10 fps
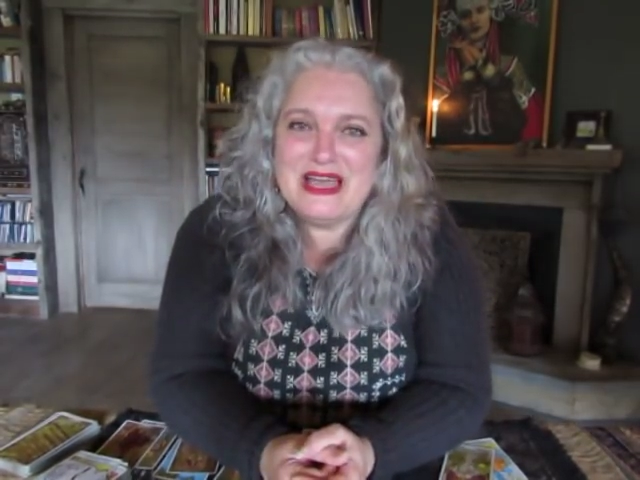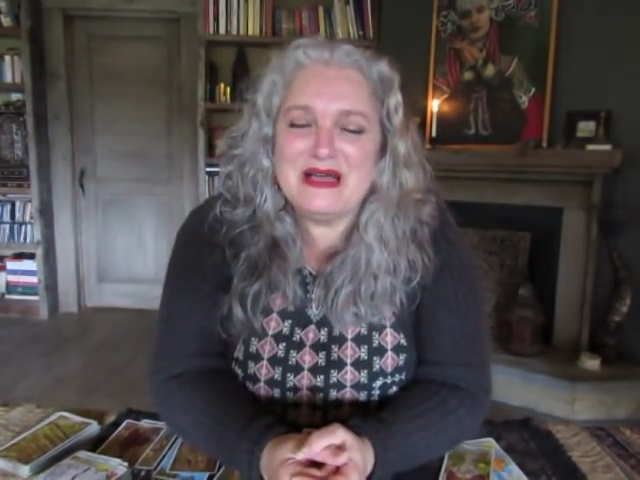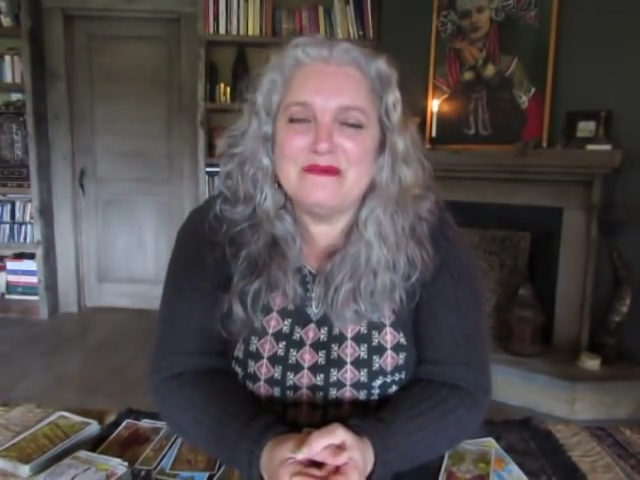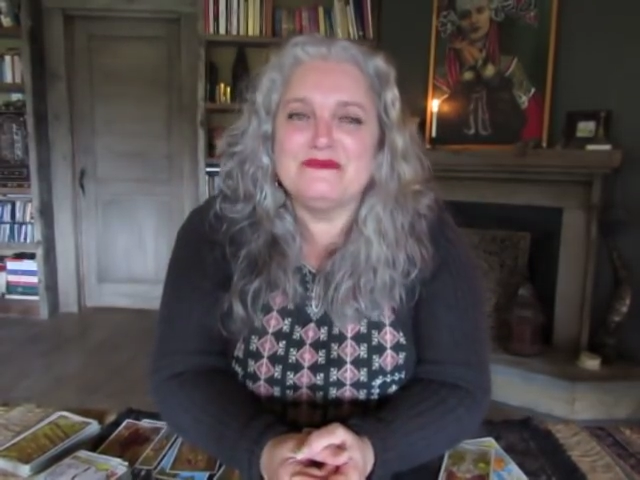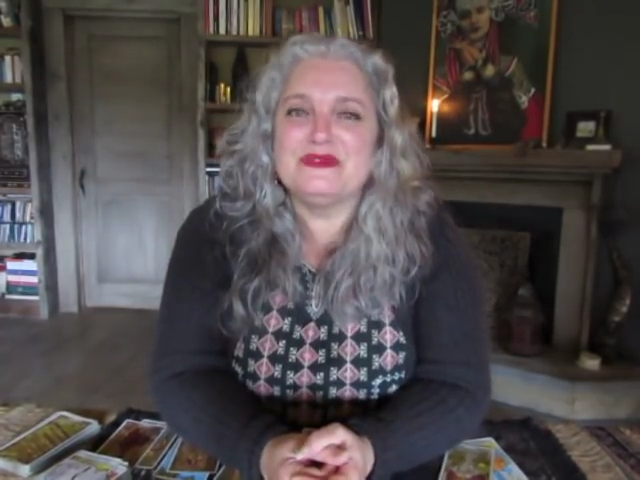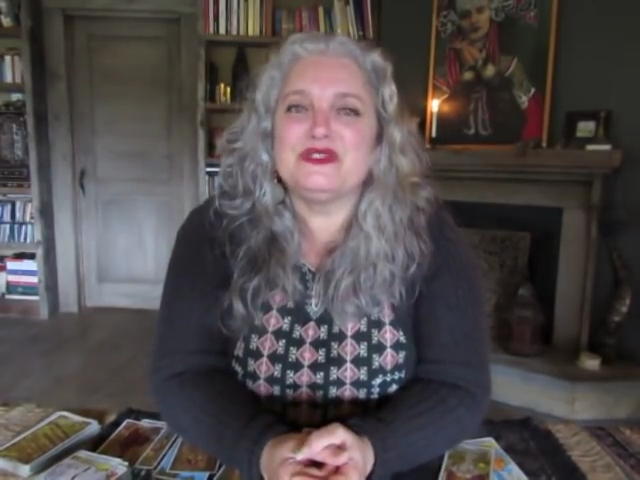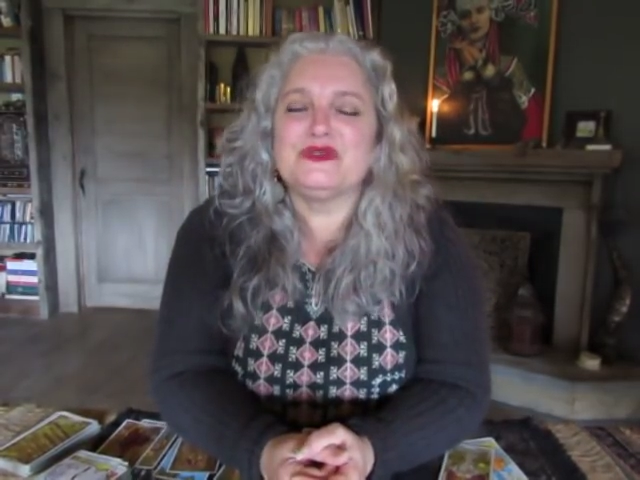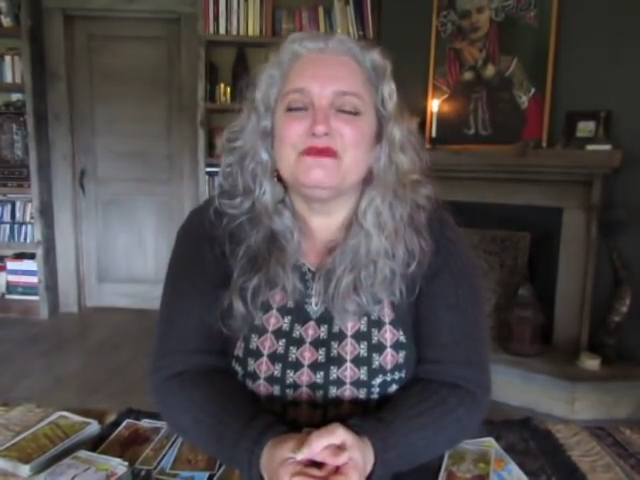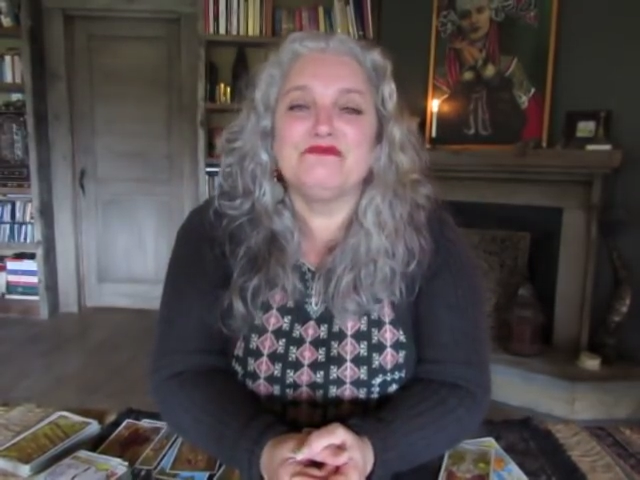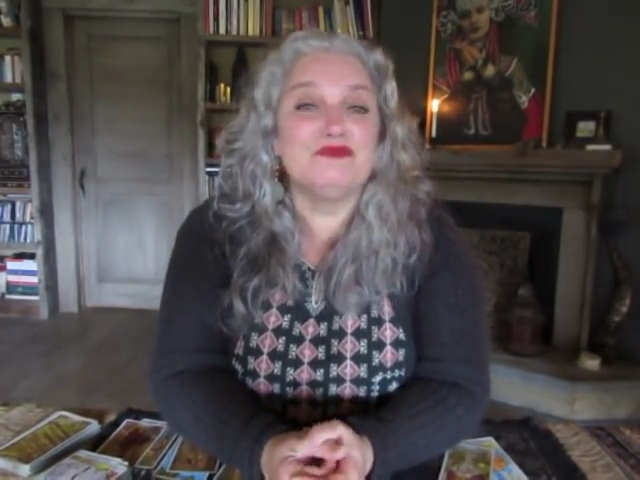I'm
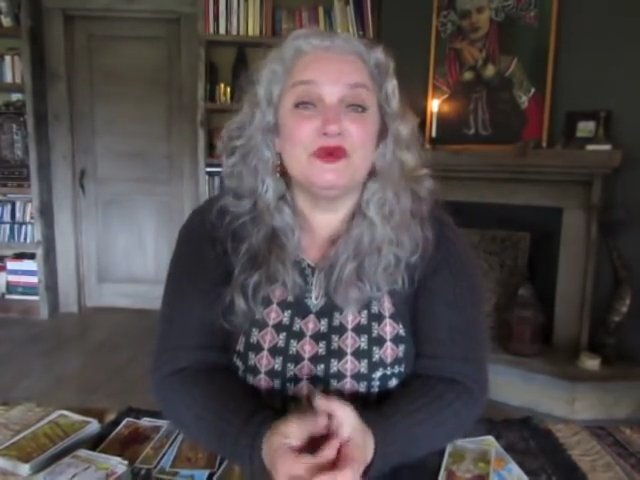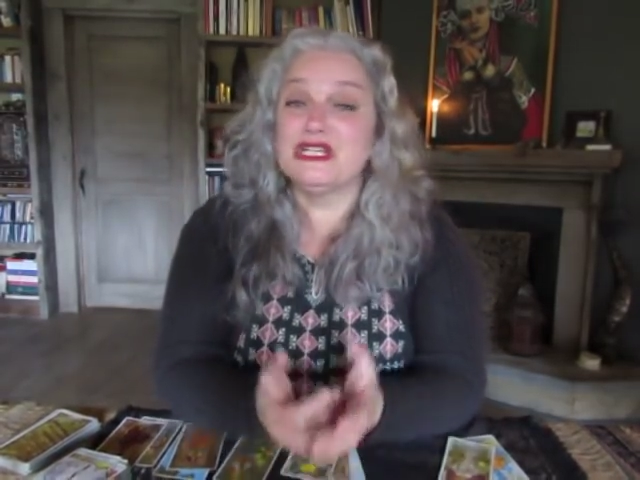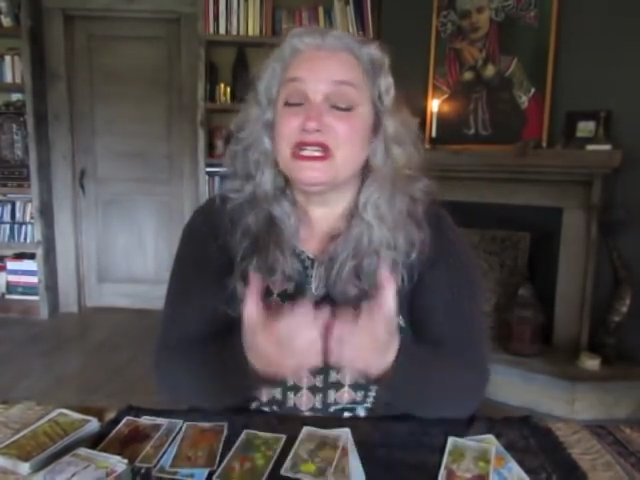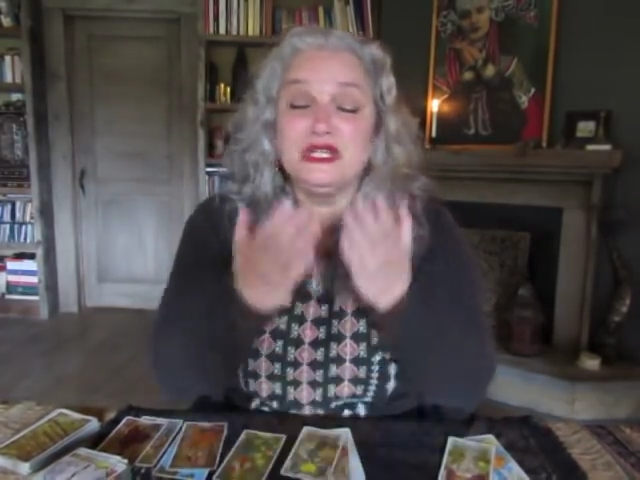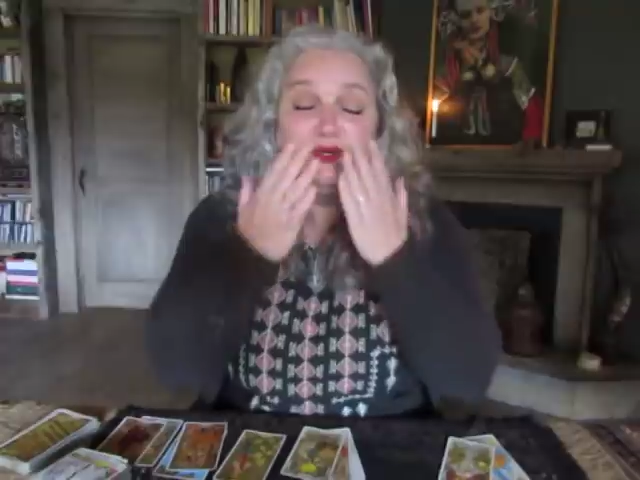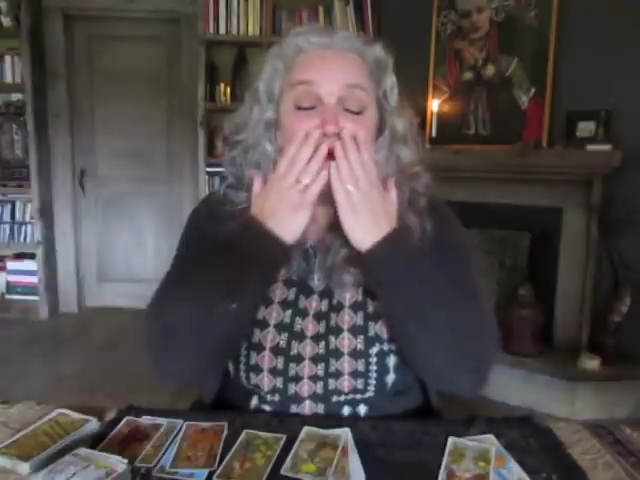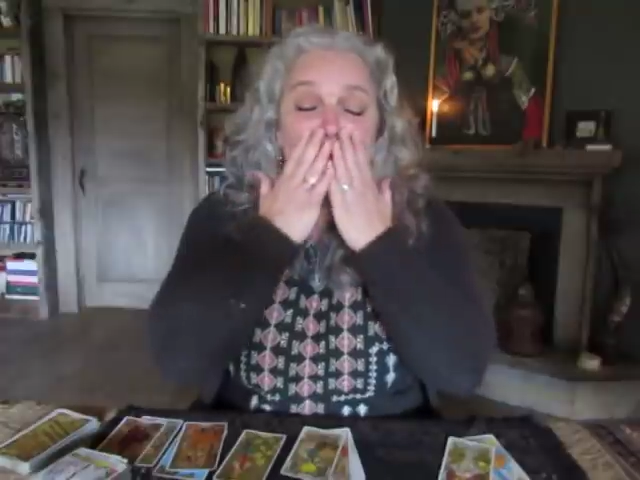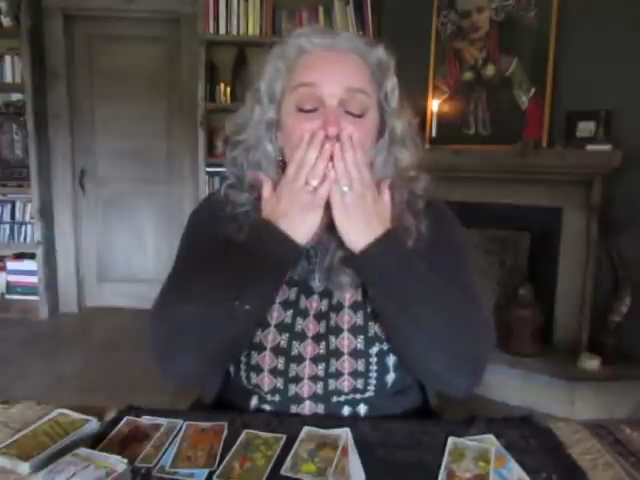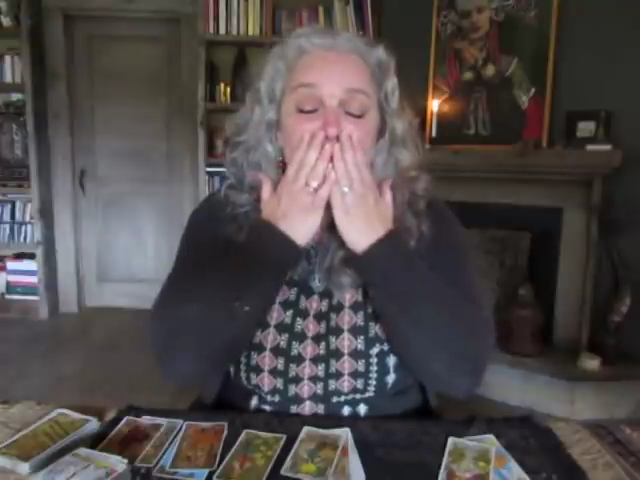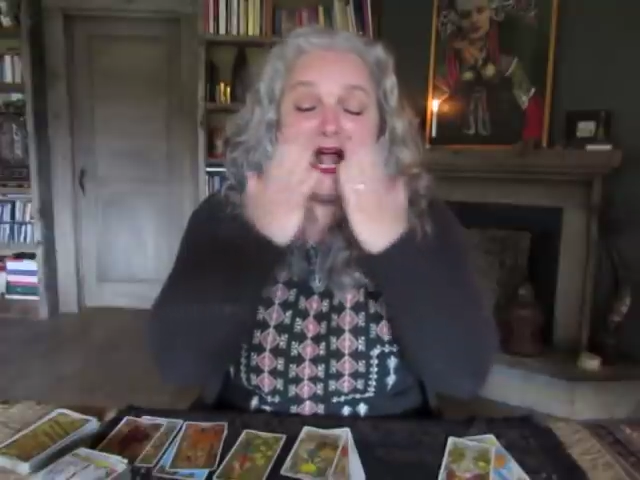wishing you